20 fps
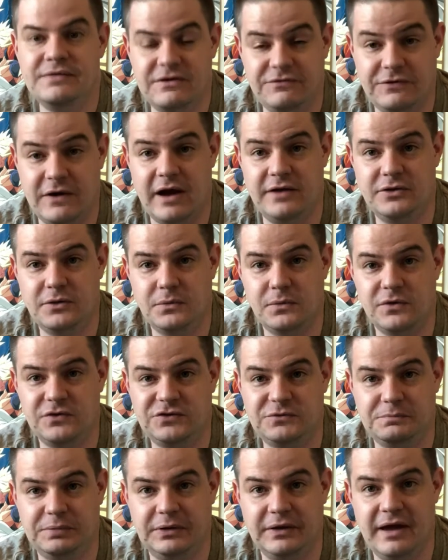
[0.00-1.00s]
They find the
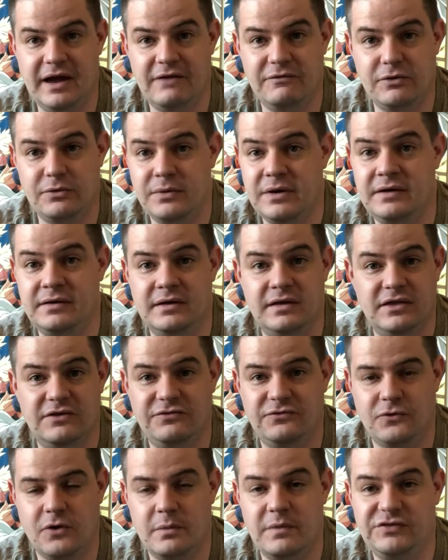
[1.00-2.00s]
worst play ever written in the
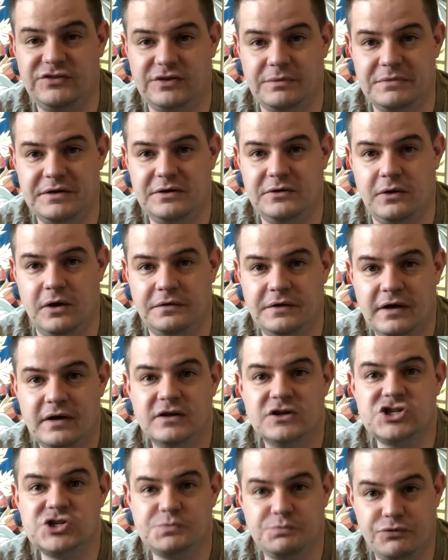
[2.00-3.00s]
form of something called
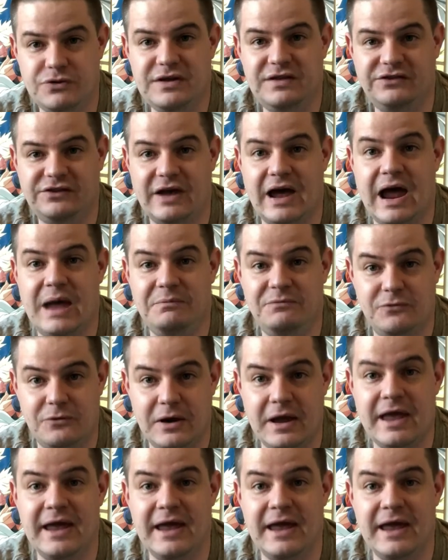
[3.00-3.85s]
Springtime for